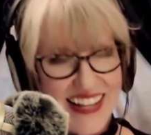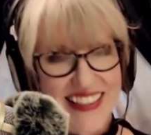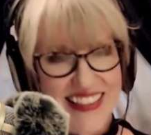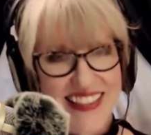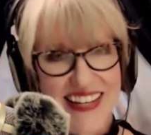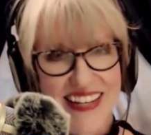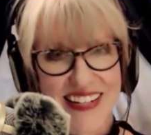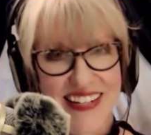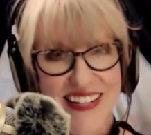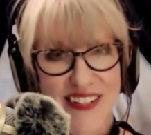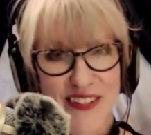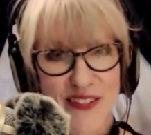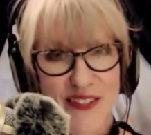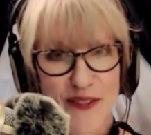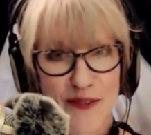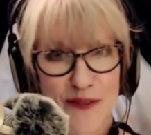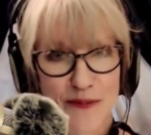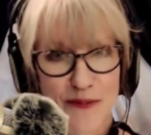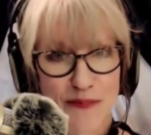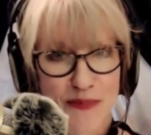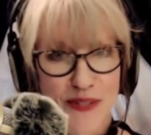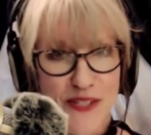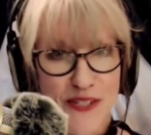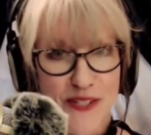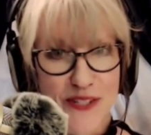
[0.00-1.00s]
then
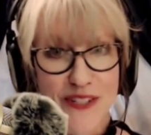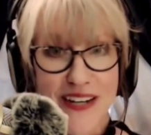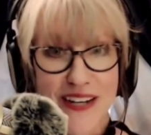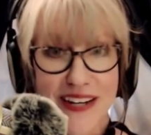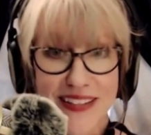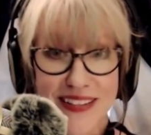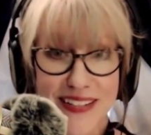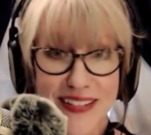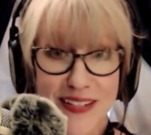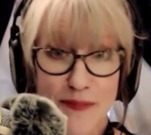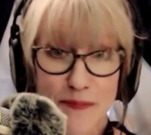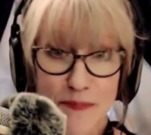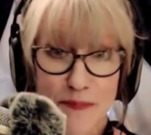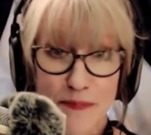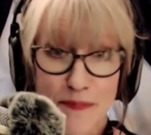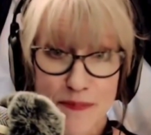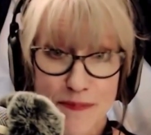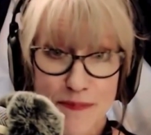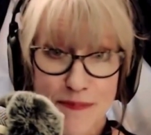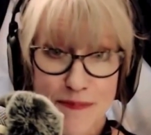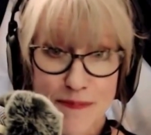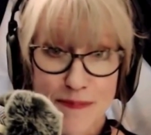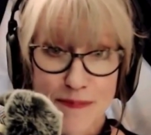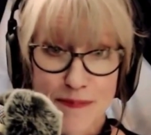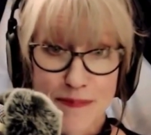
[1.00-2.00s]
Mr. Knightley,
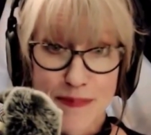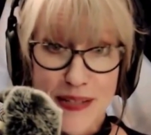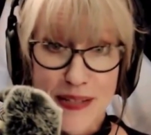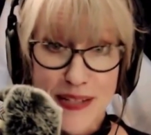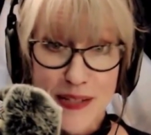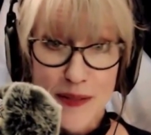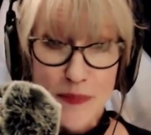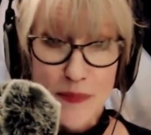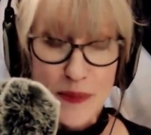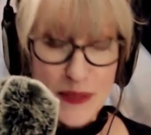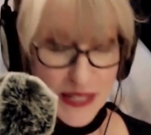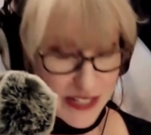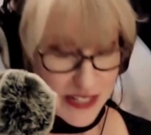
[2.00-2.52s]
being a polite